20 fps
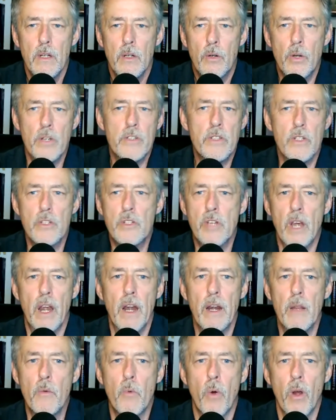Christian
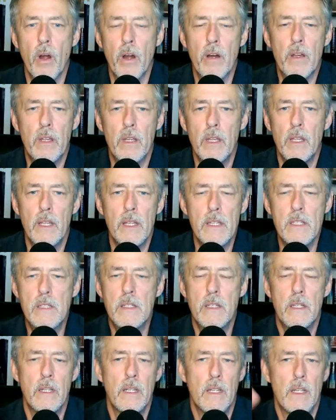charity work
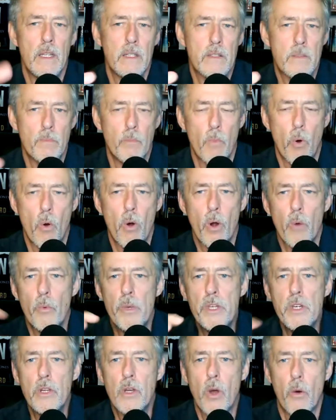is more,
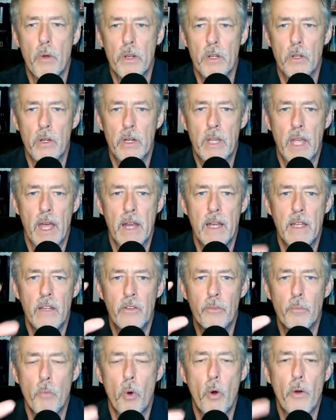when you go and look at it,
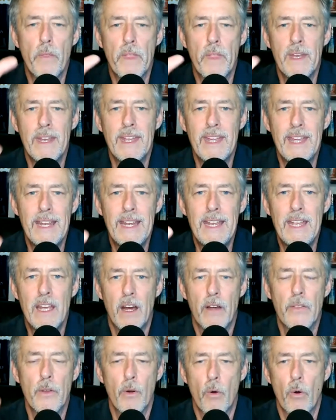is more than any
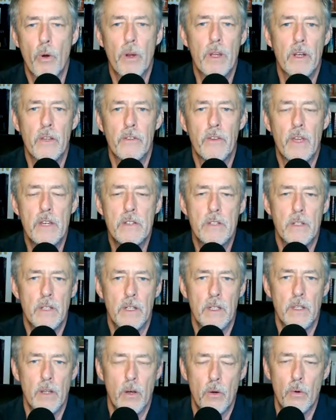other organization
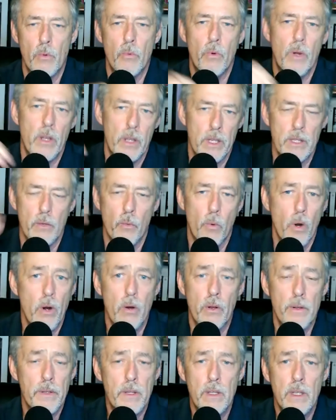in the
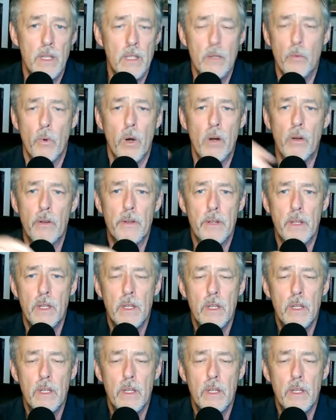world.